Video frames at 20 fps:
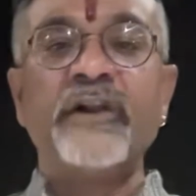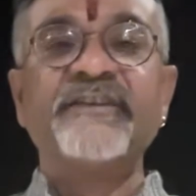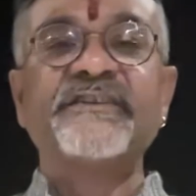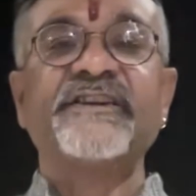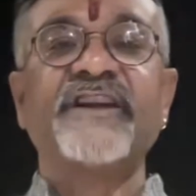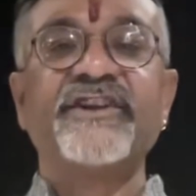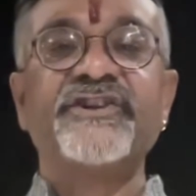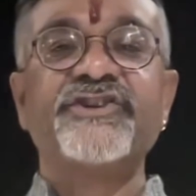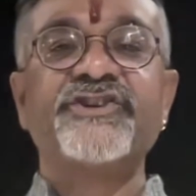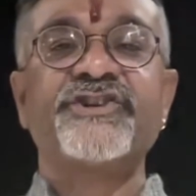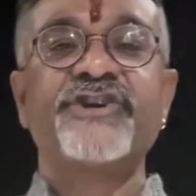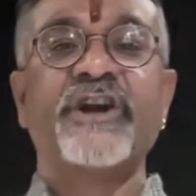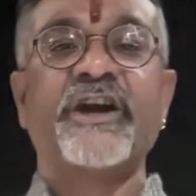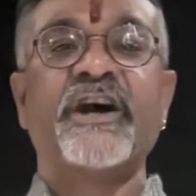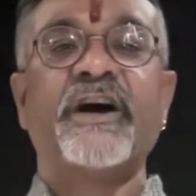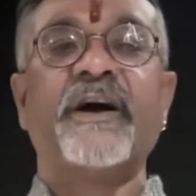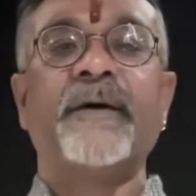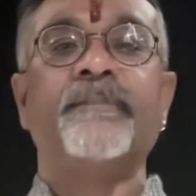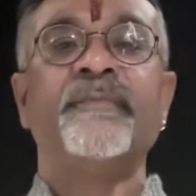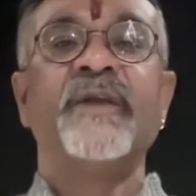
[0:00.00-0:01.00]
such
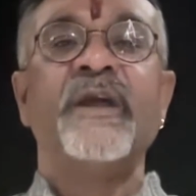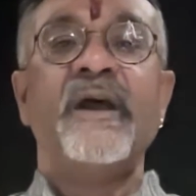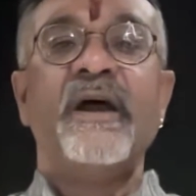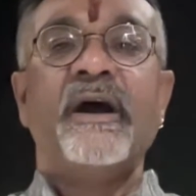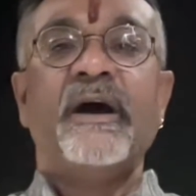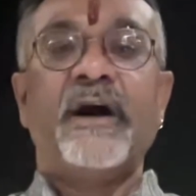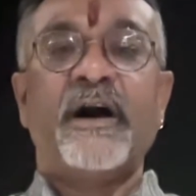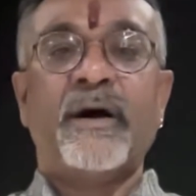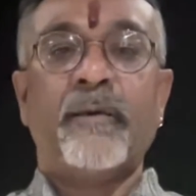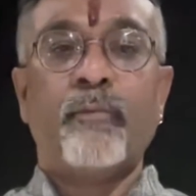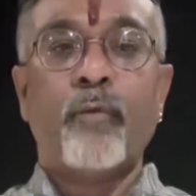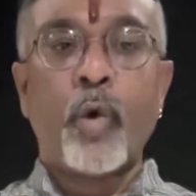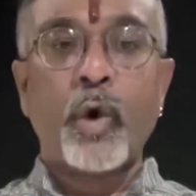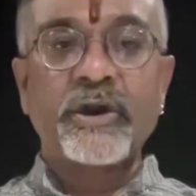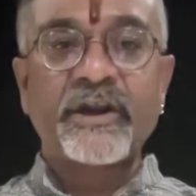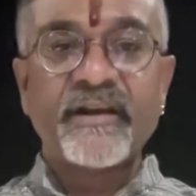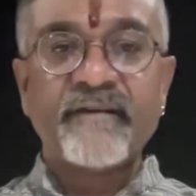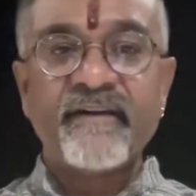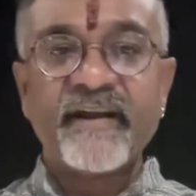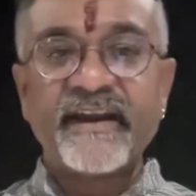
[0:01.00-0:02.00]

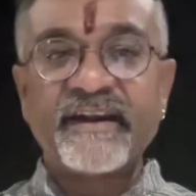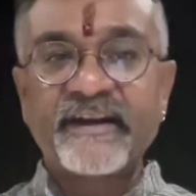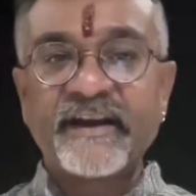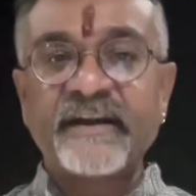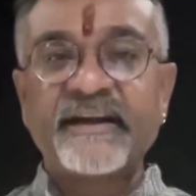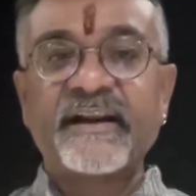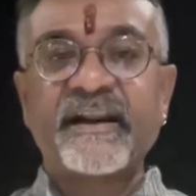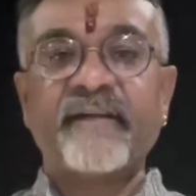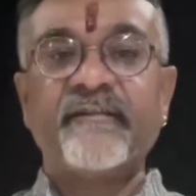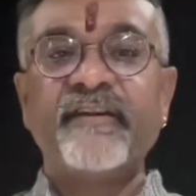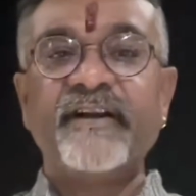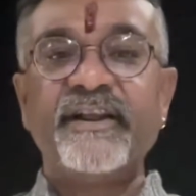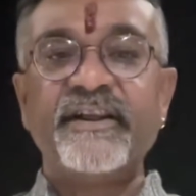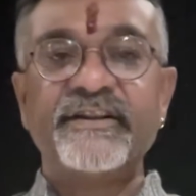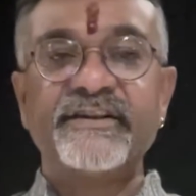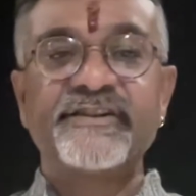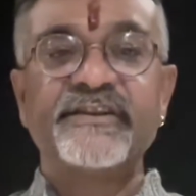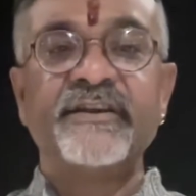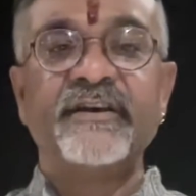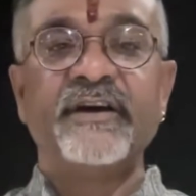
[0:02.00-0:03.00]
motivated
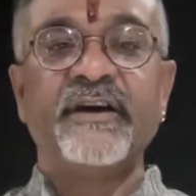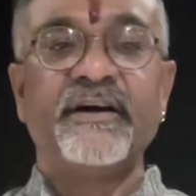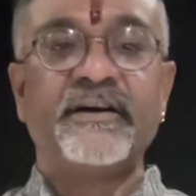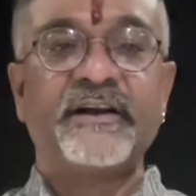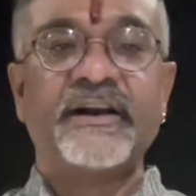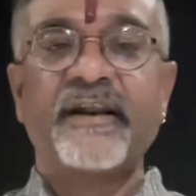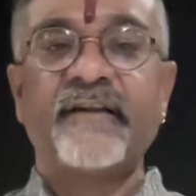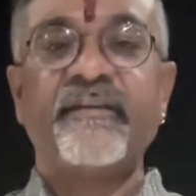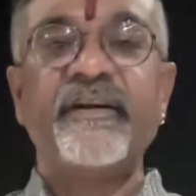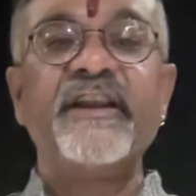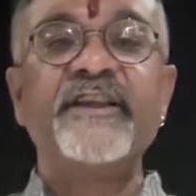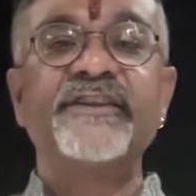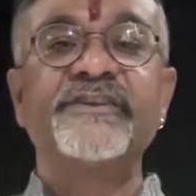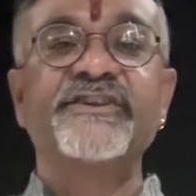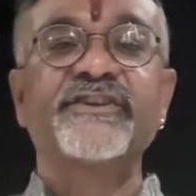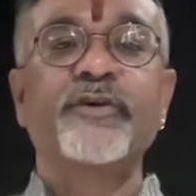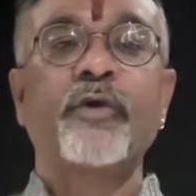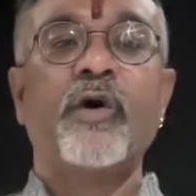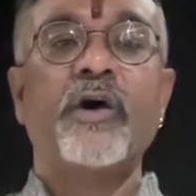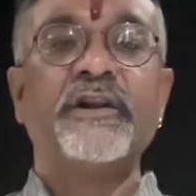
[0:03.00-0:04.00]
Dravidian
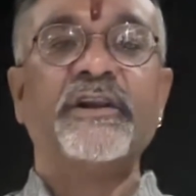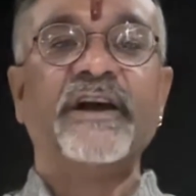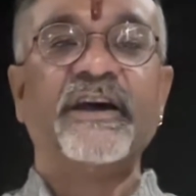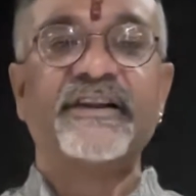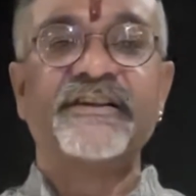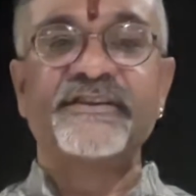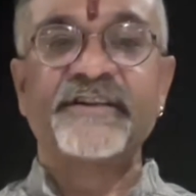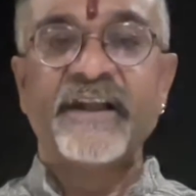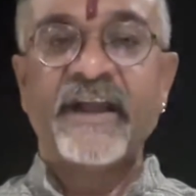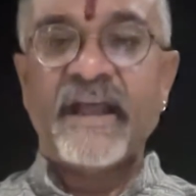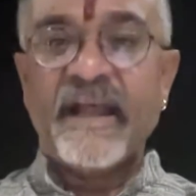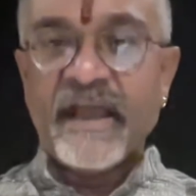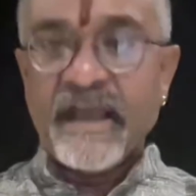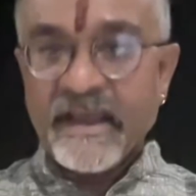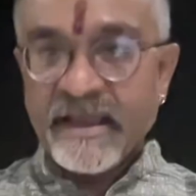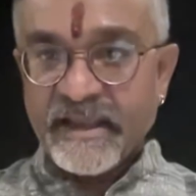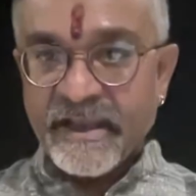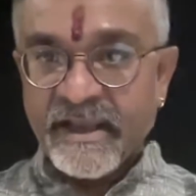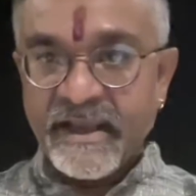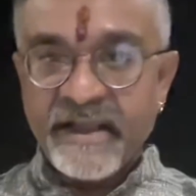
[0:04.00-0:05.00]
scholars
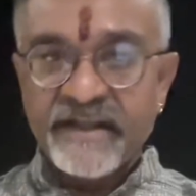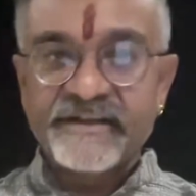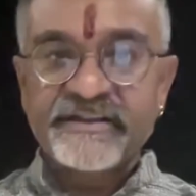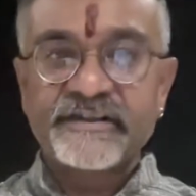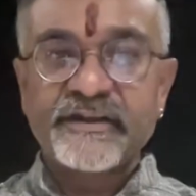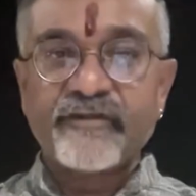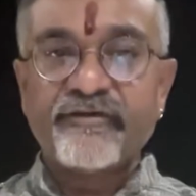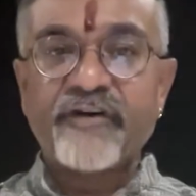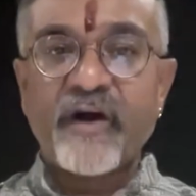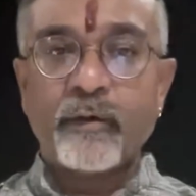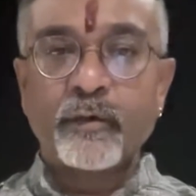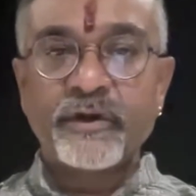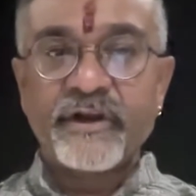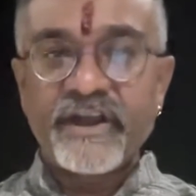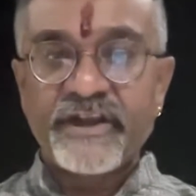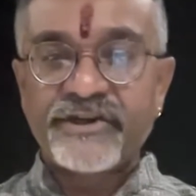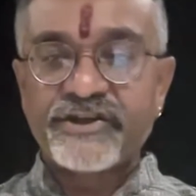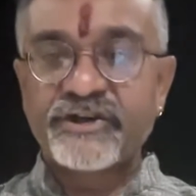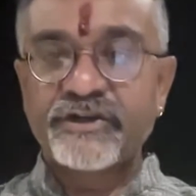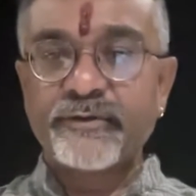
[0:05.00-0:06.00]
is the
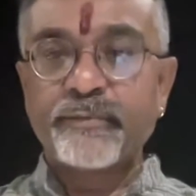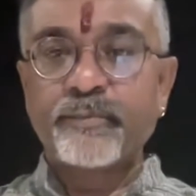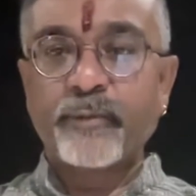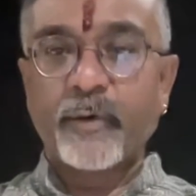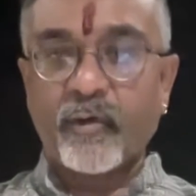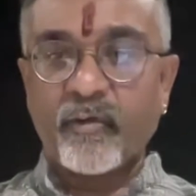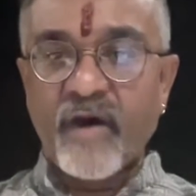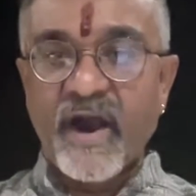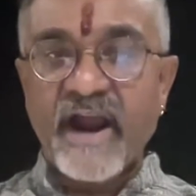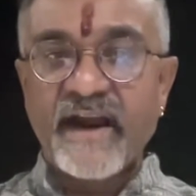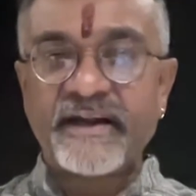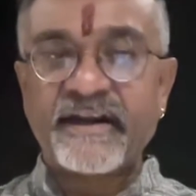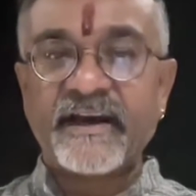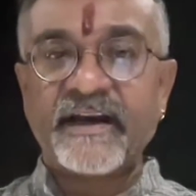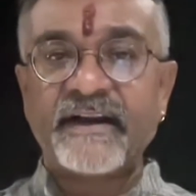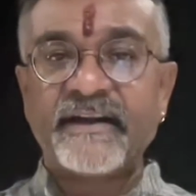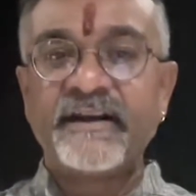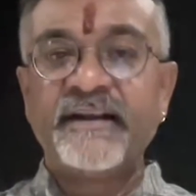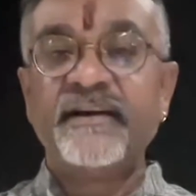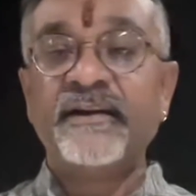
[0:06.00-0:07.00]
foundation
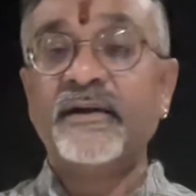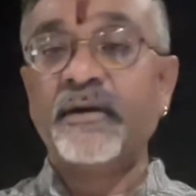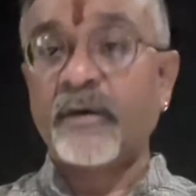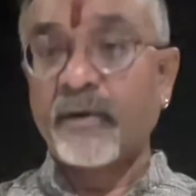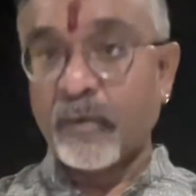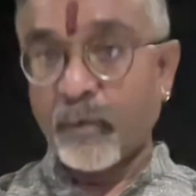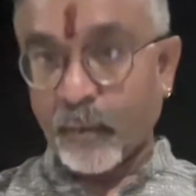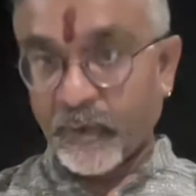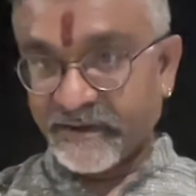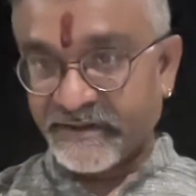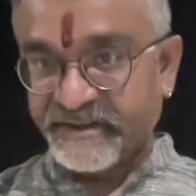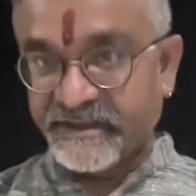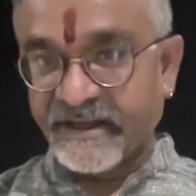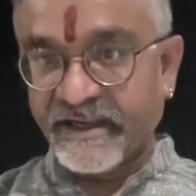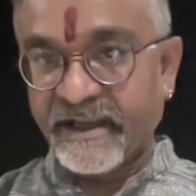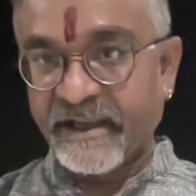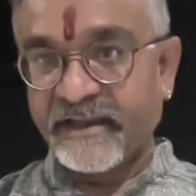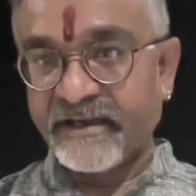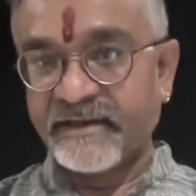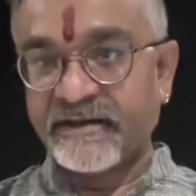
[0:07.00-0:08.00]
provided, once
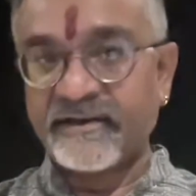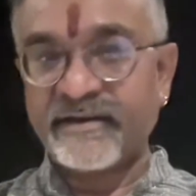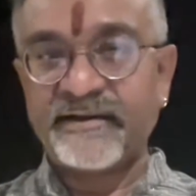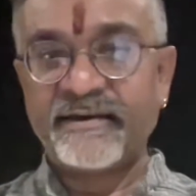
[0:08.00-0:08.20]
again,